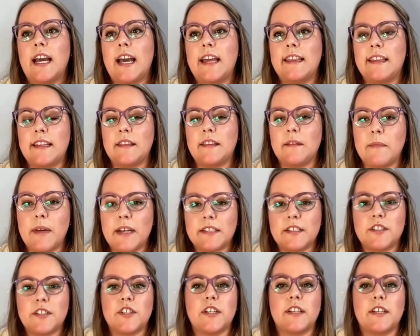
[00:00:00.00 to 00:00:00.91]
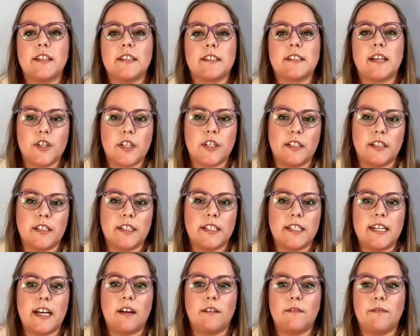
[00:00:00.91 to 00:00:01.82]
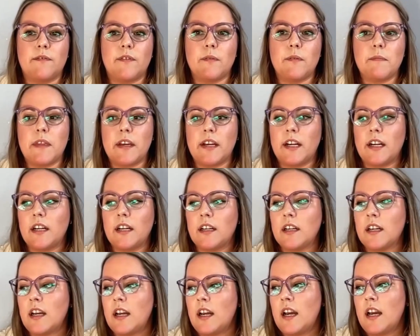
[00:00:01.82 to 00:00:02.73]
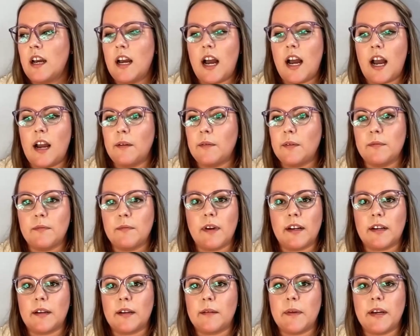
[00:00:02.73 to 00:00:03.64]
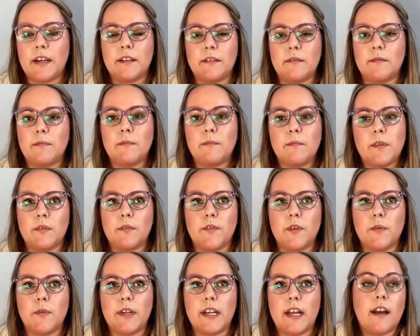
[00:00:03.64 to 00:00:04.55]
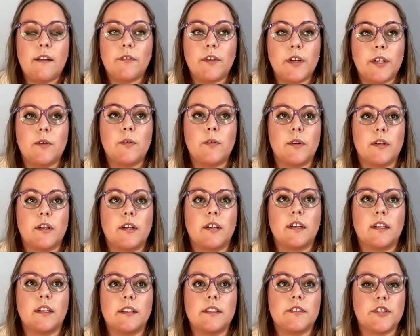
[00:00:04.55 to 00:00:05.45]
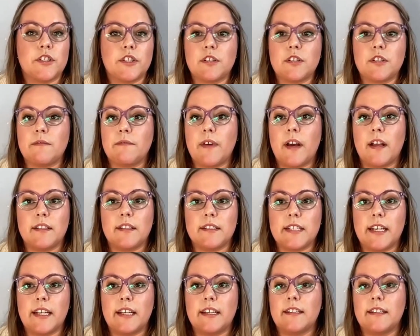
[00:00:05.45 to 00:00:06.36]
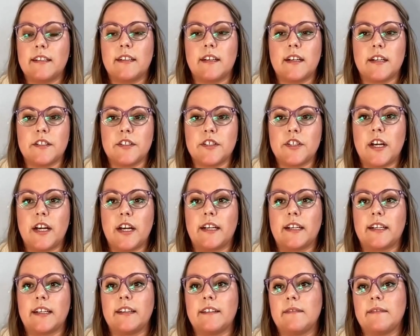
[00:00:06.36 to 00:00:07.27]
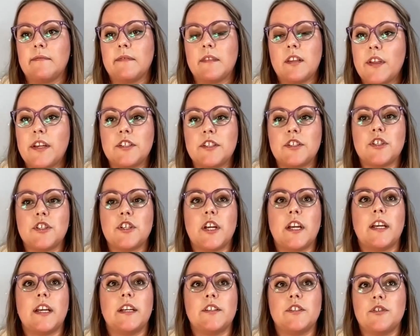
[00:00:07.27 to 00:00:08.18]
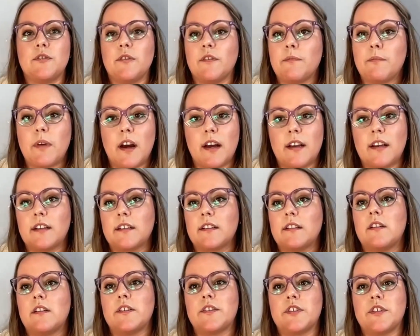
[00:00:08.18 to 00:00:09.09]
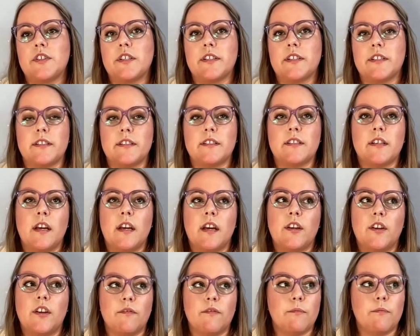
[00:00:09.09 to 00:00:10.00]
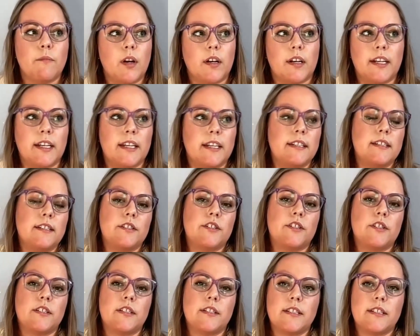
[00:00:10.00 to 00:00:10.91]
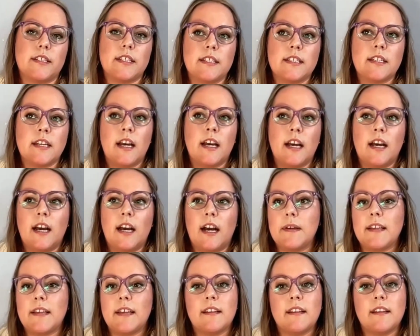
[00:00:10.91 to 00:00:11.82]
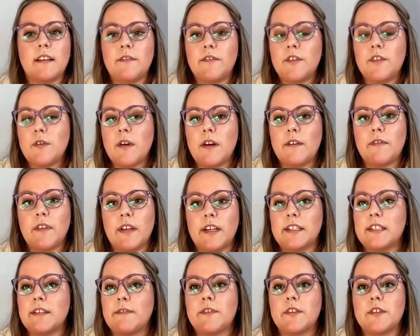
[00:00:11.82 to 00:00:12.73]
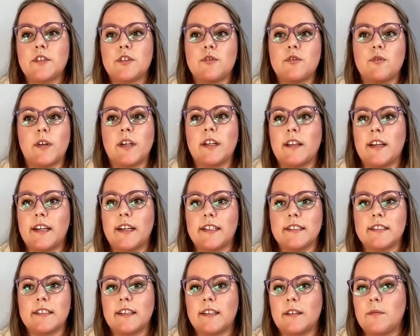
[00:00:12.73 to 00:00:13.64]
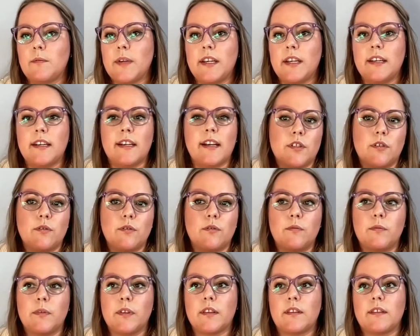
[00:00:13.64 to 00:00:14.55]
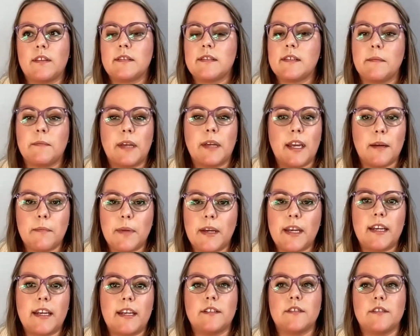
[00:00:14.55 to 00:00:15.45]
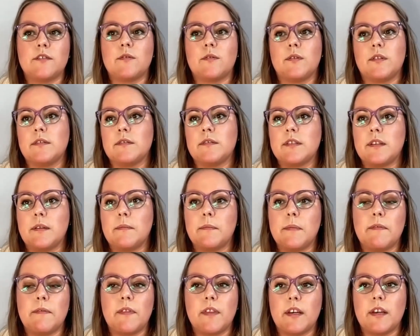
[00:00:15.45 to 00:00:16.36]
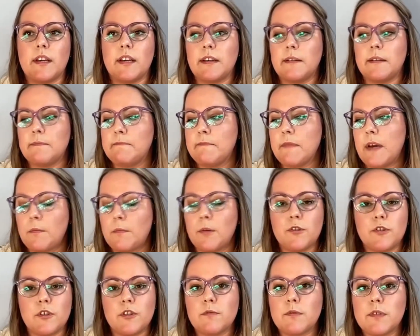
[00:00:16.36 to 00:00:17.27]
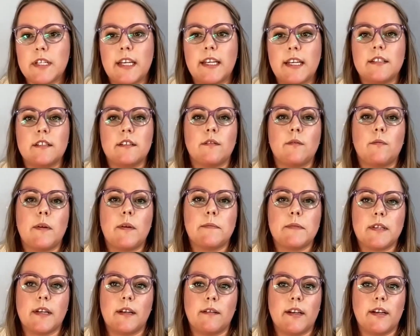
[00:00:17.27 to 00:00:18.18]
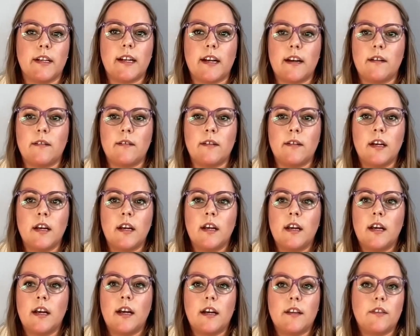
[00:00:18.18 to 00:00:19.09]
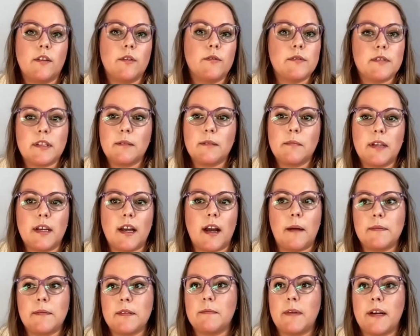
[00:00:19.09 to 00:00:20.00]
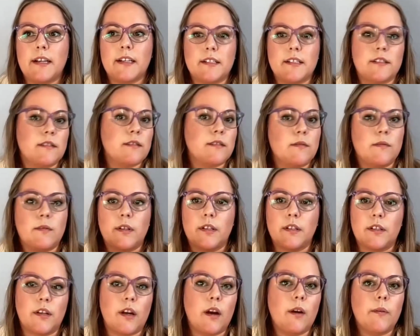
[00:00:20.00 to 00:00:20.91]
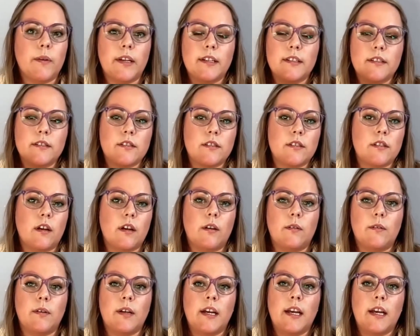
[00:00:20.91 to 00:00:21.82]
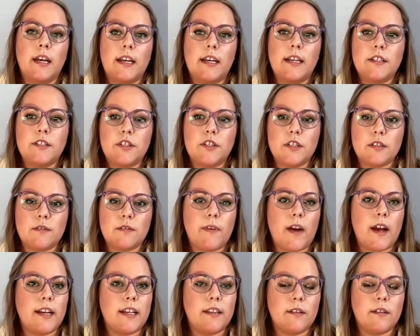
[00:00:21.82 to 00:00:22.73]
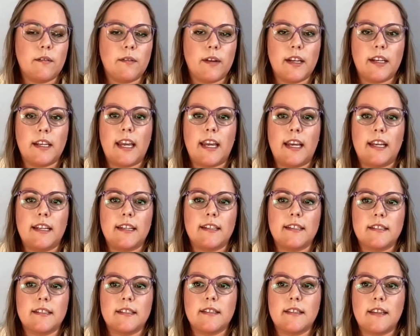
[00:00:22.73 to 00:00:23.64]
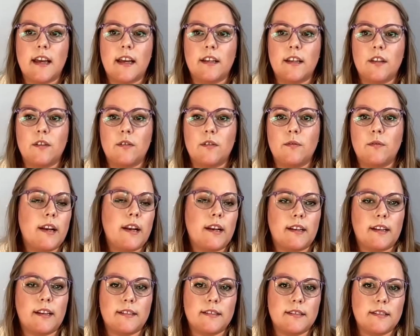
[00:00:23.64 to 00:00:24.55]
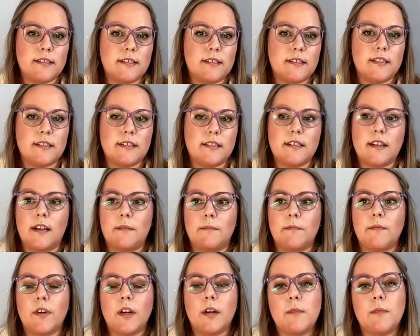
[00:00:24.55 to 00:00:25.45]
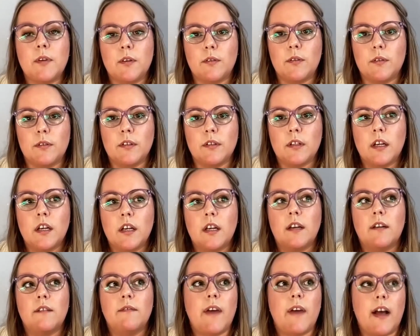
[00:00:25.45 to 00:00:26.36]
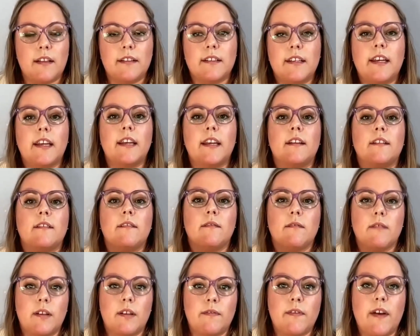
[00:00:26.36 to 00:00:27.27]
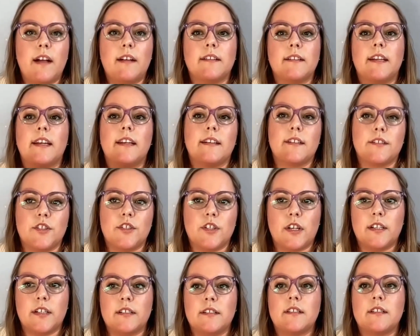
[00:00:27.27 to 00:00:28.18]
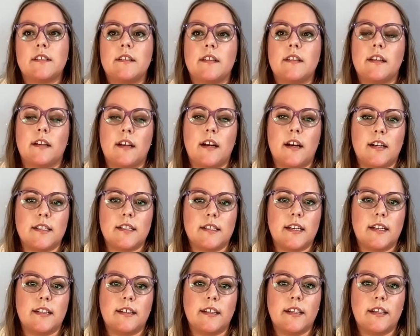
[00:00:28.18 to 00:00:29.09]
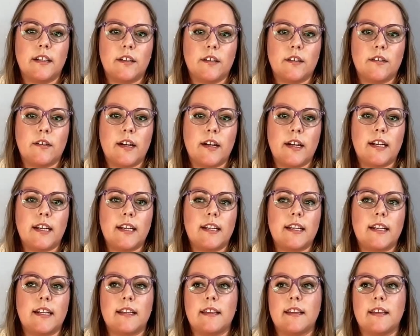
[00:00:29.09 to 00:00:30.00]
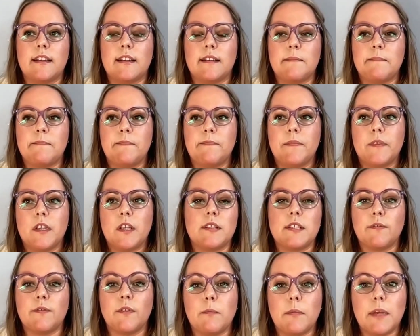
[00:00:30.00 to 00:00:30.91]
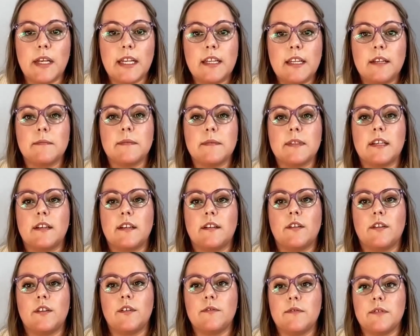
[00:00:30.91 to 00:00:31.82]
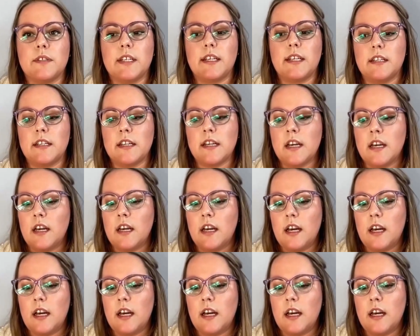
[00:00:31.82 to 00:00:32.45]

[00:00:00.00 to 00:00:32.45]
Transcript: And then the messaging that's trickling down from there, I would recommend reviewing every quarter just to validate and gut check. And things change. You have product launches, you have market conditions. And then if you have like different storylines, like we do with some campaigns or some of the approaches we're taking to the website right now, those can be optimized ongoing. So it's just finding the right cadence that you at a consistent time frame, you'll validate, revalidate, adjust the content that you're creating and the different mediums that you're using.